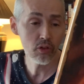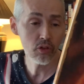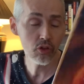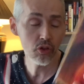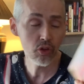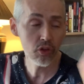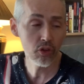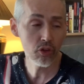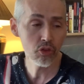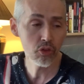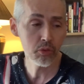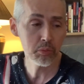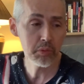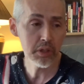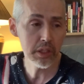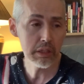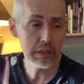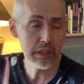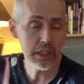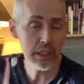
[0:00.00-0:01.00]
So this will
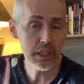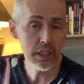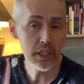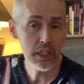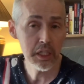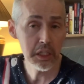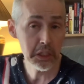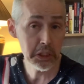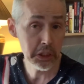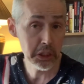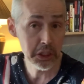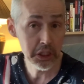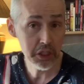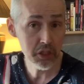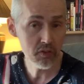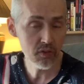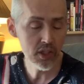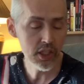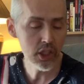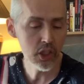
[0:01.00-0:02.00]
be the next
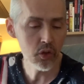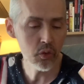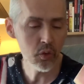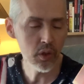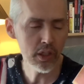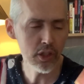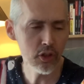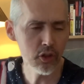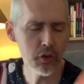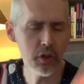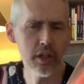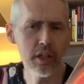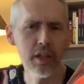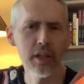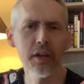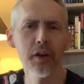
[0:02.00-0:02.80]
video I do